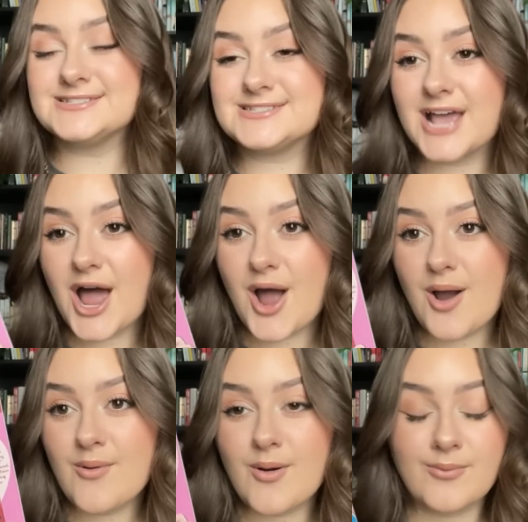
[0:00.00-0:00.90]

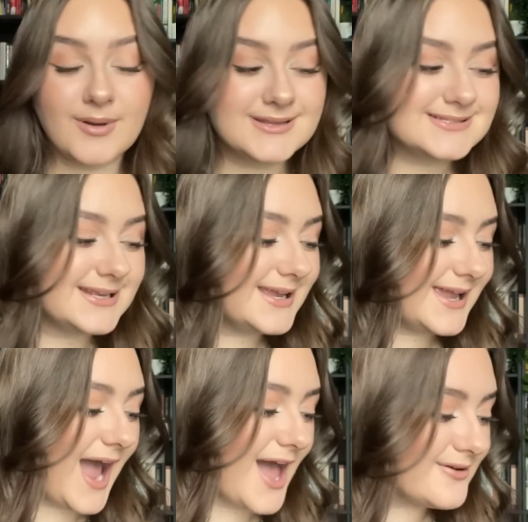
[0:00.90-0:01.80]
So we'll see.
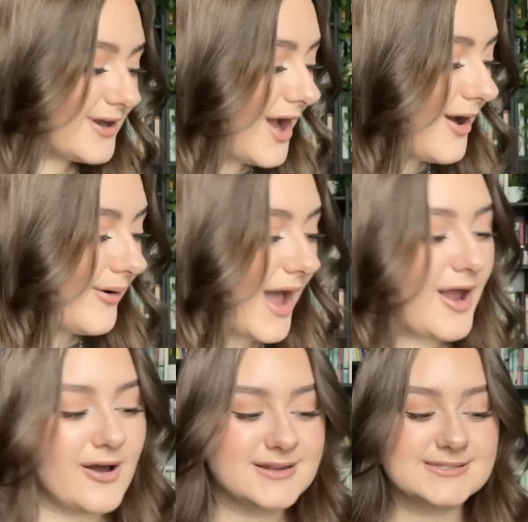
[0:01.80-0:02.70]
I don't know. I
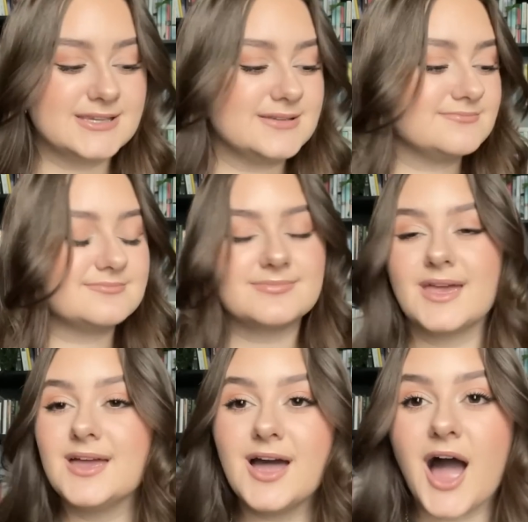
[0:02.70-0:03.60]
honestly
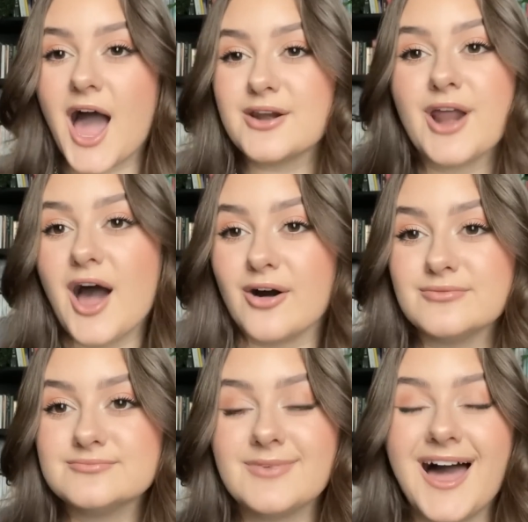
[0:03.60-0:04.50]
don't know.
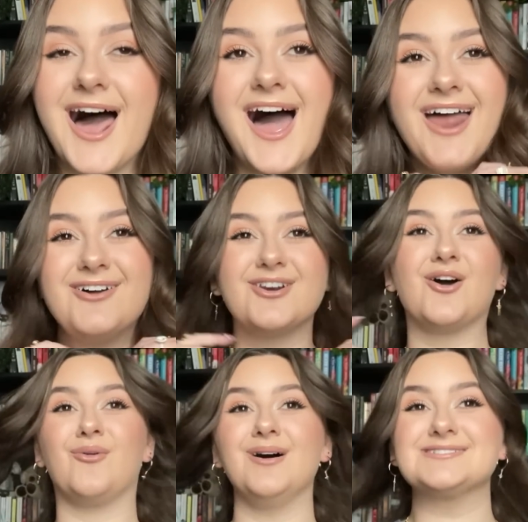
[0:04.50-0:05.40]
I don't
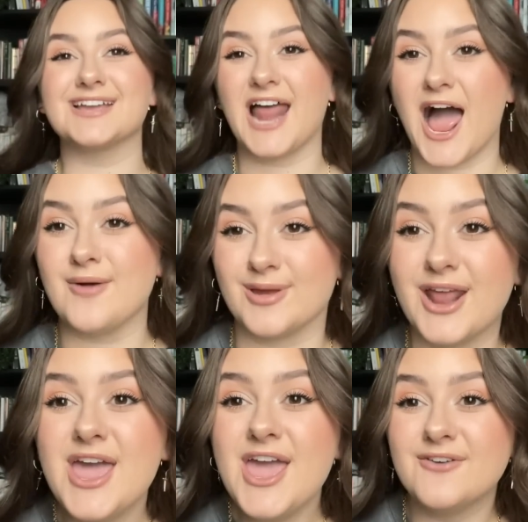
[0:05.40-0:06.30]
know what's gonna happen.
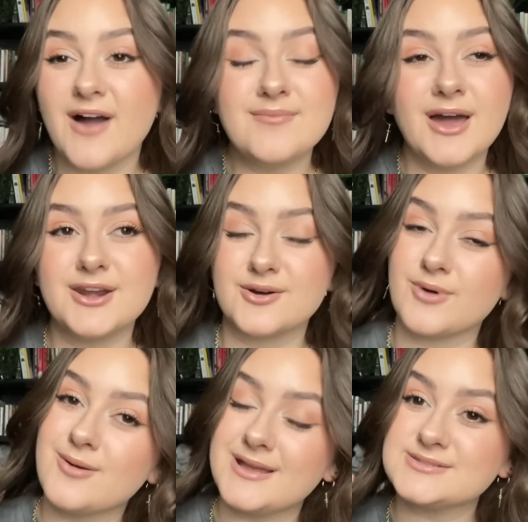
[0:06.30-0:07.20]
If I'm not in a
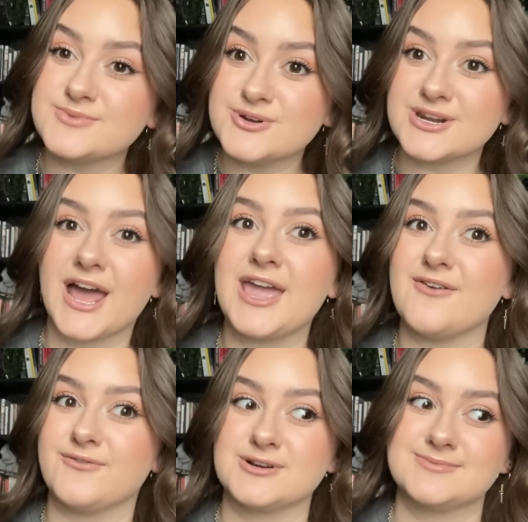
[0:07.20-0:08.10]
romance mood and I
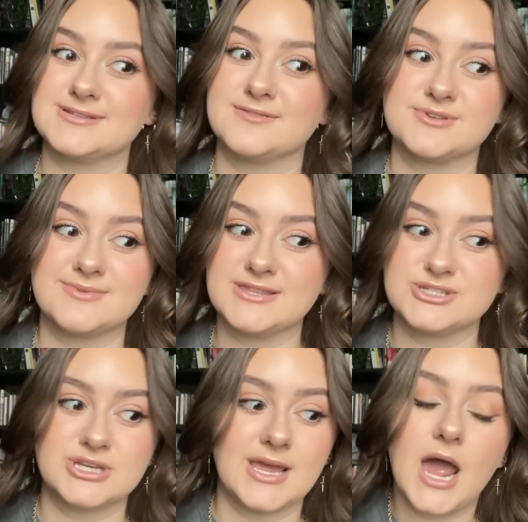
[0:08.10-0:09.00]
can't force myself to read
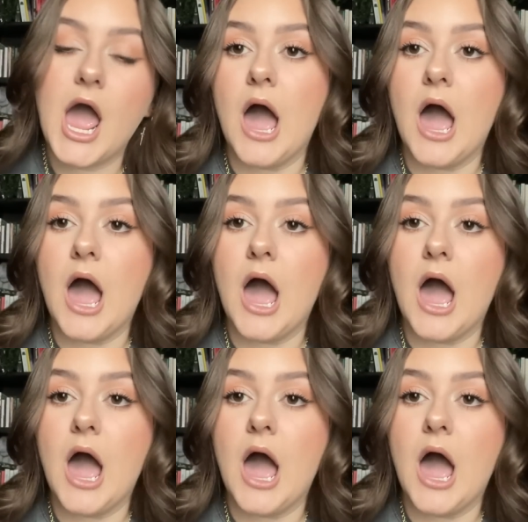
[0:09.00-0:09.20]
this shit,